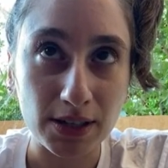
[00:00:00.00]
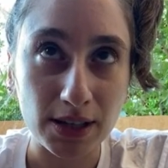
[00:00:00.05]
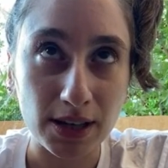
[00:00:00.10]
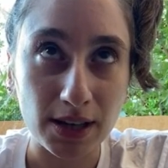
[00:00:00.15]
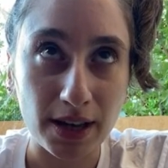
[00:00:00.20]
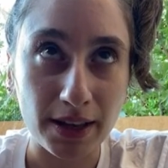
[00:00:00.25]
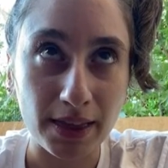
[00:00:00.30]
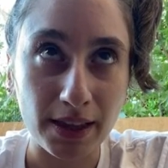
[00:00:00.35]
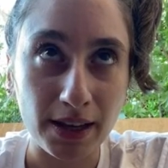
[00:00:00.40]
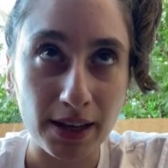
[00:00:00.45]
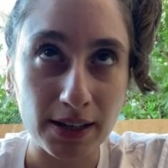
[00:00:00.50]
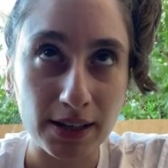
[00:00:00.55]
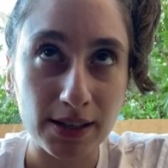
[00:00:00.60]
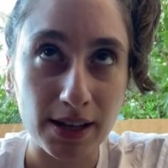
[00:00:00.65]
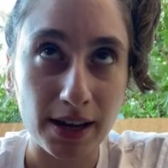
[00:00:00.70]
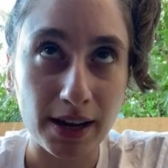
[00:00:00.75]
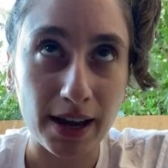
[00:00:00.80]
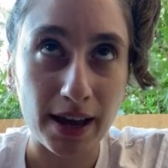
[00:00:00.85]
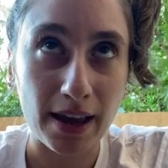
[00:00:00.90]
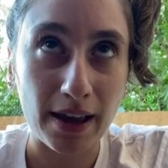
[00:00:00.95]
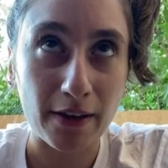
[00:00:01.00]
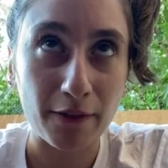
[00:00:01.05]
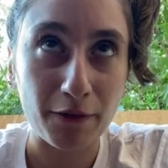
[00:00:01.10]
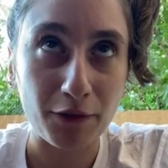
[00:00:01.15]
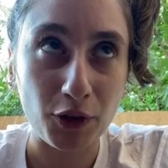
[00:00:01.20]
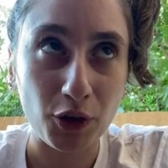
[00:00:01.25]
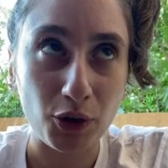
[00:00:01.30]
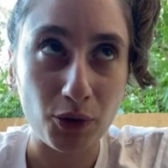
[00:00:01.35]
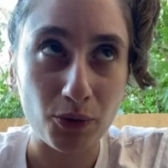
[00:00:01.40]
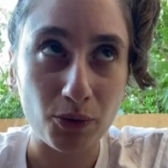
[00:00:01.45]
I think it's like
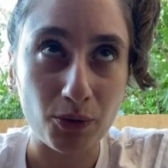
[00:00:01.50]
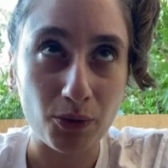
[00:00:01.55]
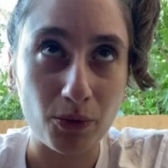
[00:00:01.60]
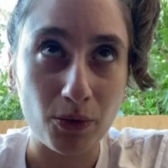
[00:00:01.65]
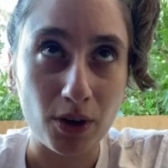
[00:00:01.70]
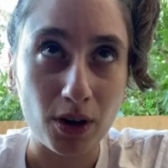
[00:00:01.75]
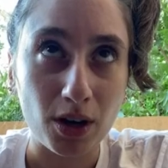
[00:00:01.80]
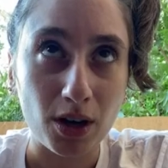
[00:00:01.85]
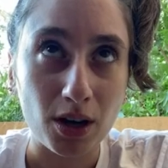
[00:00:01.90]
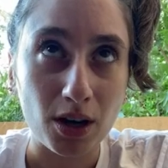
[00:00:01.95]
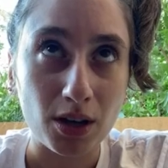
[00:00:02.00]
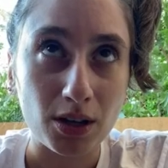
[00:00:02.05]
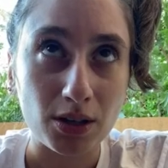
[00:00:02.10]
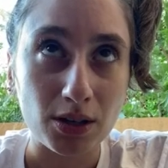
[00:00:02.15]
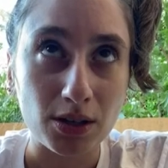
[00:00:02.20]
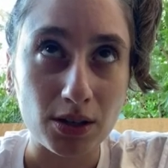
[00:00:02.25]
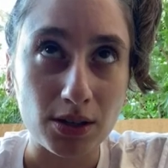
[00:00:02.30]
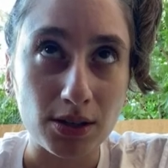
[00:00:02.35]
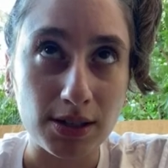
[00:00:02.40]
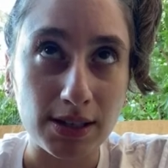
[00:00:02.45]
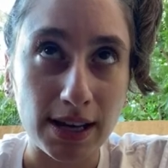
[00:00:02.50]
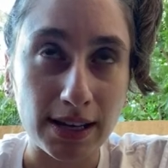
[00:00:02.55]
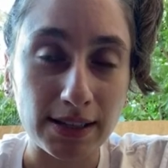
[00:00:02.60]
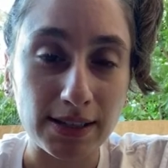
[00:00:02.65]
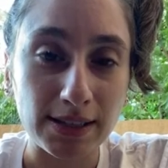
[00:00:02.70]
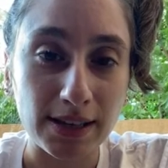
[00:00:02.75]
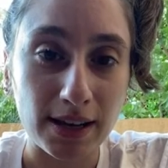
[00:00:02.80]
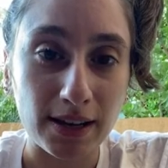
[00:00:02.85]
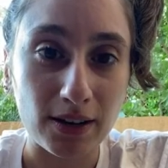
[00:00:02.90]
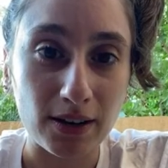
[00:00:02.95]
FUZZ.
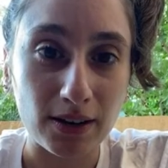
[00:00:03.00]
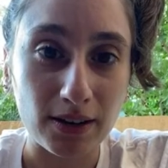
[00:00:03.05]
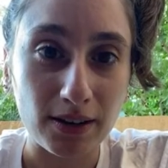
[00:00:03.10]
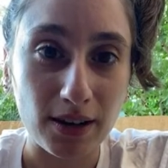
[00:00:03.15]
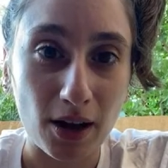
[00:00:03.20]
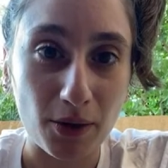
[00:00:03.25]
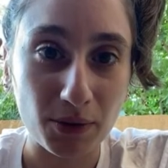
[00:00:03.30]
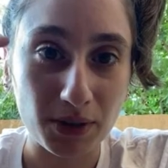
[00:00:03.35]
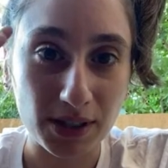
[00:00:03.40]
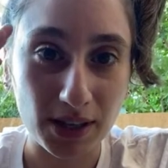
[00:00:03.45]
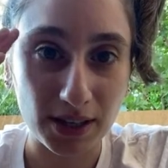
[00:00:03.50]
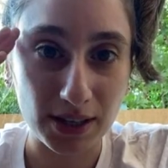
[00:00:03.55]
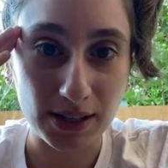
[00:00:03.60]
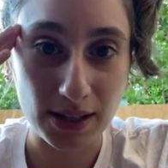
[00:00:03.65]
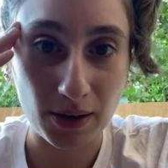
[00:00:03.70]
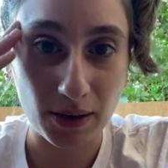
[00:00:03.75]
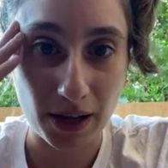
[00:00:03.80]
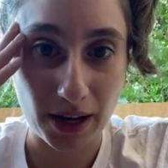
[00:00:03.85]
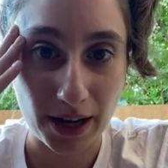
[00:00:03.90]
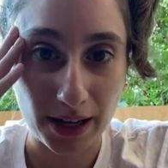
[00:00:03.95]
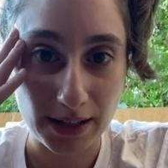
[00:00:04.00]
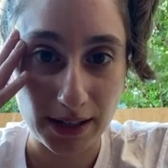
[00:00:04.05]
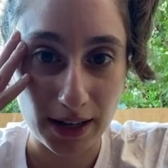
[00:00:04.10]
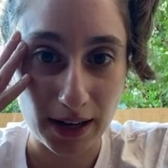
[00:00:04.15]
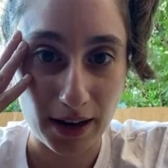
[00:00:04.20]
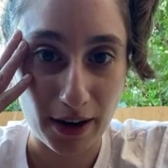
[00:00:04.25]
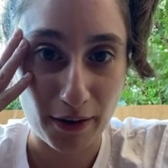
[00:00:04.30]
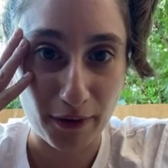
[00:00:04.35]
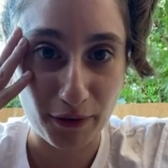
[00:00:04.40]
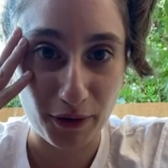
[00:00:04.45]
Now it's gonna sound like I
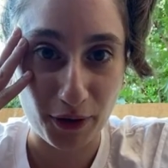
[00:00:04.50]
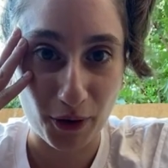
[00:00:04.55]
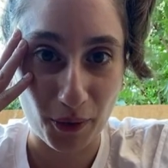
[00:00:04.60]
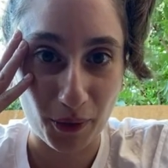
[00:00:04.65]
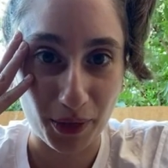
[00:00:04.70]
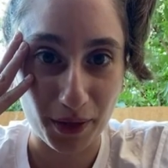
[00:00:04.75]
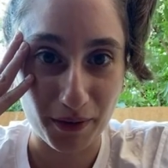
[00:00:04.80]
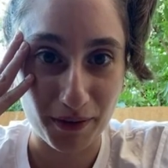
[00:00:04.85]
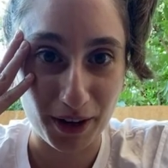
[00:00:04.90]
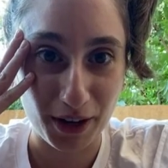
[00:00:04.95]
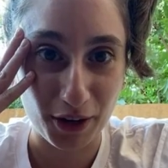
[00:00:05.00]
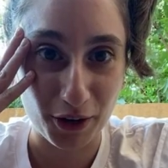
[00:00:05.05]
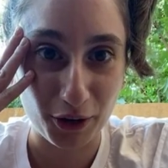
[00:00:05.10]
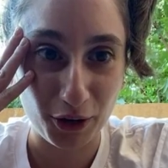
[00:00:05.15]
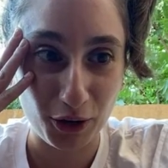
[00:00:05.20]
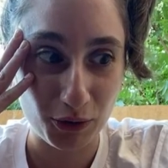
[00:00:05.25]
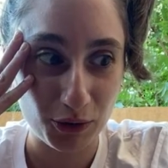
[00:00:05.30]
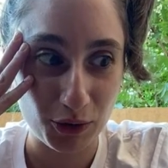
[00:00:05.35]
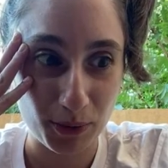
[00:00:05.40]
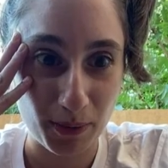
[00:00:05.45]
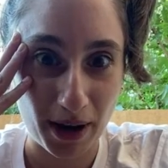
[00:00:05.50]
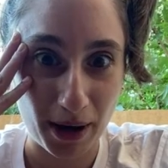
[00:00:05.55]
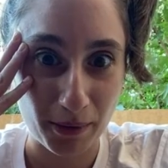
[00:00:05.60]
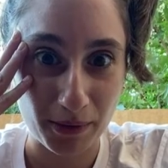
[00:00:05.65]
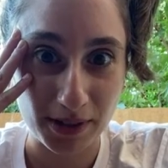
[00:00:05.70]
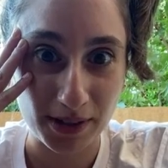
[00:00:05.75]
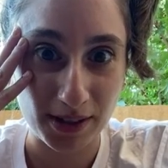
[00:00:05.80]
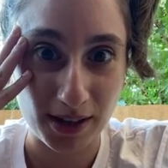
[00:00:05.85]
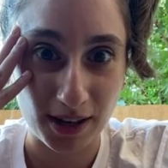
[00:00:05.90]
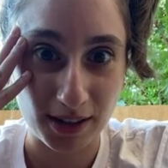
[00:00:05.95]
said FU on the video. YouTube, I
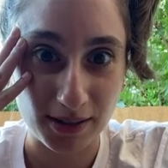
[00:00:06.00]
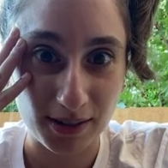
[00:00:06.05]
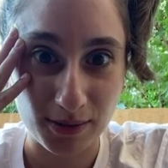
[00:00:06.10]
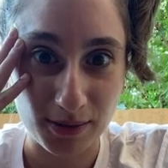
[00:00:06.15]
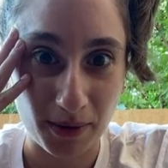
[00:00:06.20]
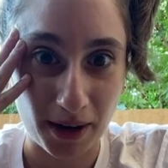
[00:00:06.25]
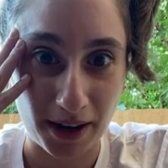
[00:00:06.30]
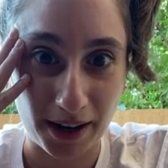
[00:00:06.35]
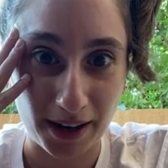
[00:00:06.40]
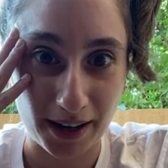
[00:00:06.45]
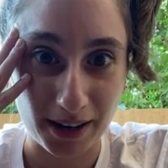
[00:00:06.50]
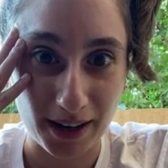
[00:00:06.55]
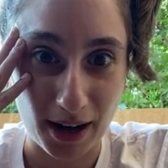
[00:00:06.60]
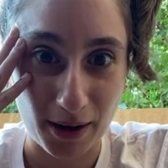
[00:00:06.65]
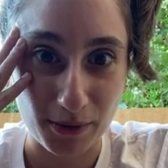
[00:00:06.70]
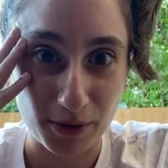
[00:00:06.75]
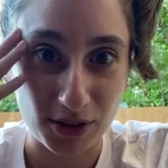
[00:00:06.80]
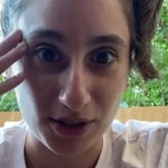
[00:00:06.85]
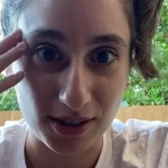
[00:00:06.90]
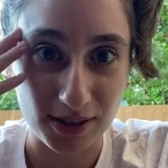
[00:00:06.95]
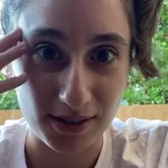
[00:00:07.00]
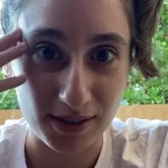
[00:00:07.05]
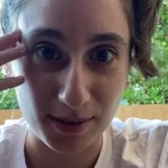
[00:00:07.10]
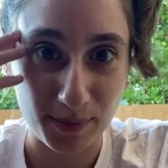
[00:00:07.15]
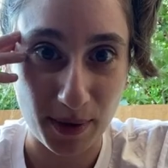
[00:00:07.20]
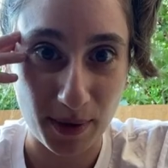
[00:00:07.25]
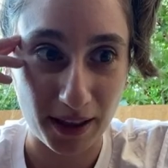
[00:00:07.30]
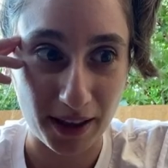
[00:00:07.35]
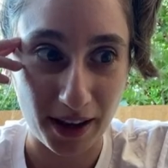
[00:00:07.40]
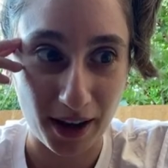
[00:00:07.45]
was not swearing. I was just
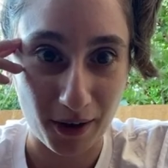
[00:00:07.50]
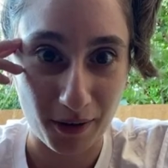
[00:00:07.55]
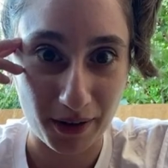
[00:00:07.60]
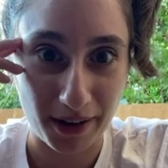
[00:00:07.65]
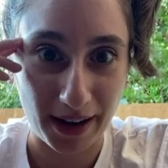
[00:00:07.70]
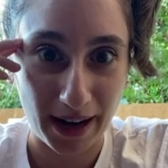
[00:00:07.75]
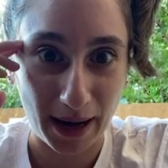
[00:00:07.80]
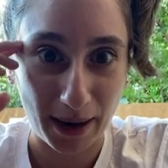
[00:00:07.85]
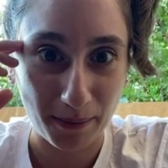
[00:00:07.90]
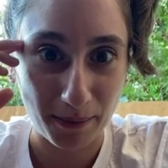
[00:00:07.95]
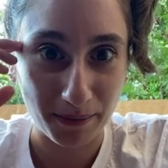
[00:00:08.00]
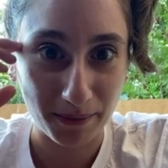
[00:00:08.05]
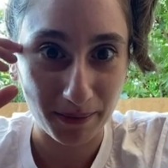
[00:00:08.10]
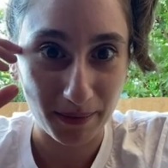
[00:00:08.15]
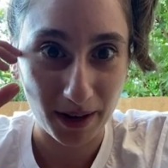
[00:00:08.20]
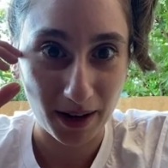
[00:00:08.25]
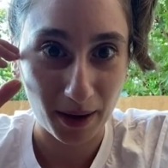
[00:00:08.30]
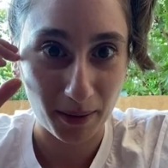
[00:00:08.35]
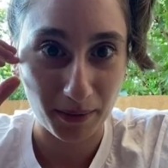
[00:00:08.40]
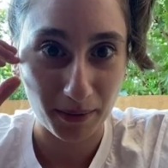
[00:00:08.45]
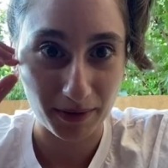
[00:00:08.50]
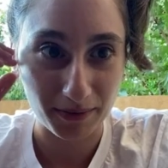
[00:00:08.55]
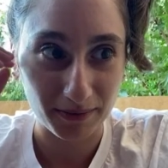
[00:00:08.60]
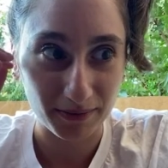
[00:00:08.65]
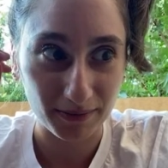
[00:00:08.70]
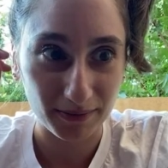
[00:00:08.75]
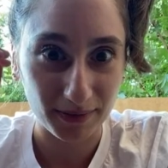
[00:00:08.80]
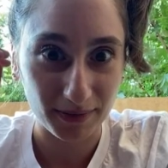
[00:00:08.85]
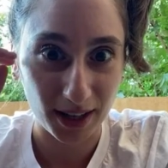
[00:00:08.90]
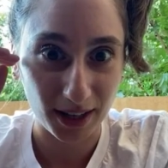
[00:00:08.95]
spelling out a name. I mean,
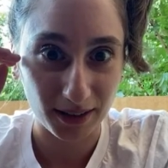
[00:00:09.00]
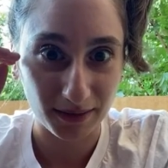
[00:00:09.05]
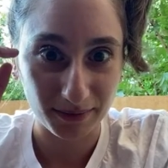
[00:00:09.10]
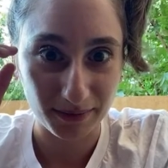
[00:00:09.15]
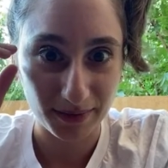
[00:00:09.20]
yeah.